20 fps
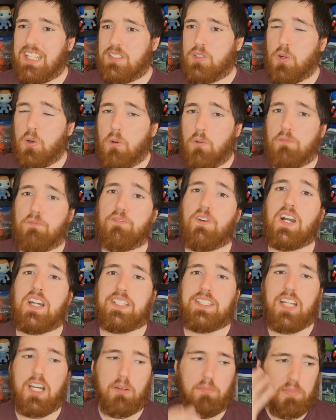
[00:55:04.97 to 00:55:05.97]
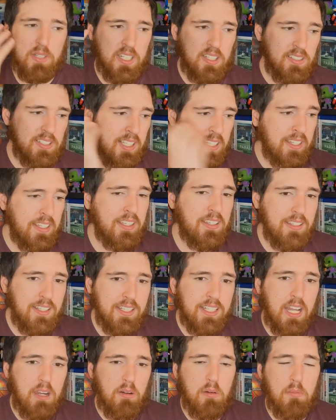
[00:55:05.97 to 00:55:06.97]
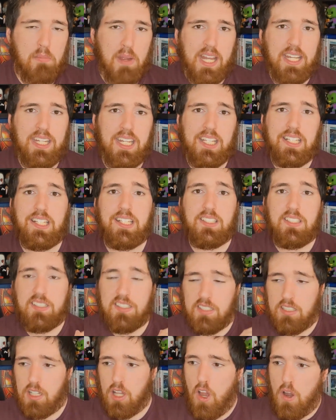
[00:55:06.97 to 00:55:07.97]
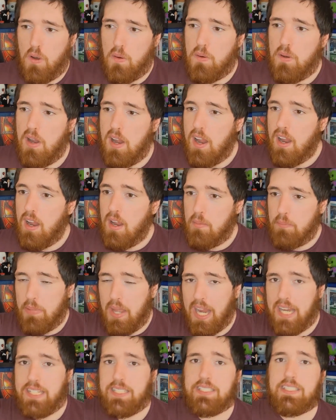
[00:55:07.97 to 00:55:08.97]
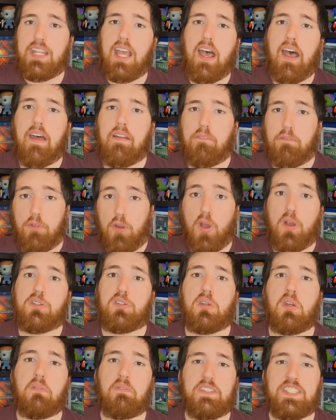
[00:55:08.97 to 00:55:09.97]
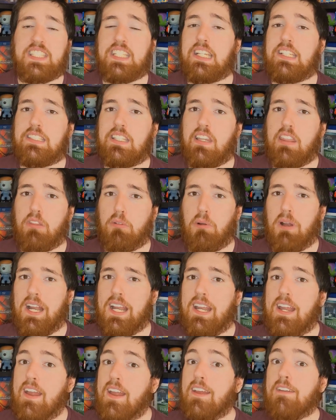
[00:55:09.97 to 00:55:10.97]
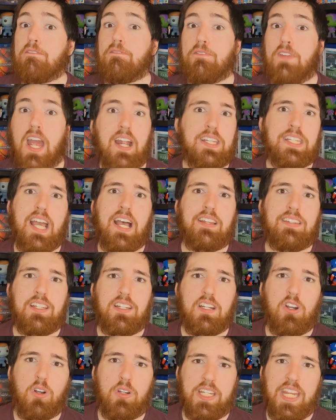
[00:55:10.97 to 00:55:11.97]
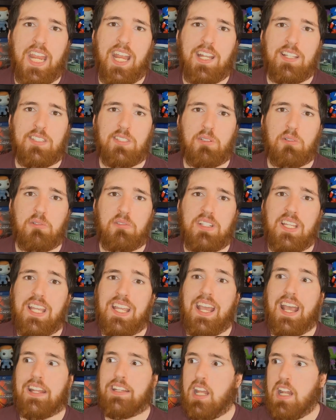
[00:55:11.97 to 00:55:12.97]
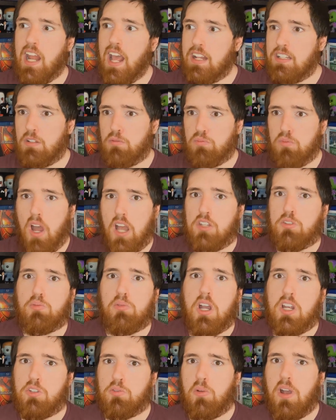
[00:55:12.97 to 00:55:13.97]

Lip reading: gets all fucked up because clearly they were making this slow, paced out version of a season 3, found out that it got cancelled, and then had to rush